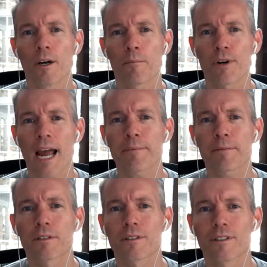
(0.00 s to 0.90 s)

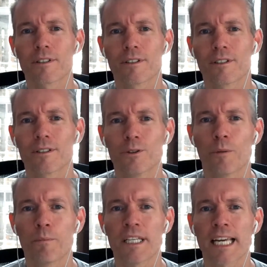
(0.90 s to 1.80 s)
perhaps you're
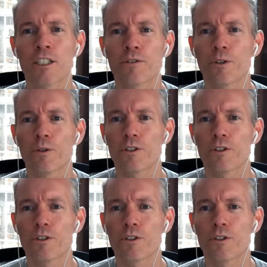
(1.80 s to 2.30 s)
being interviewed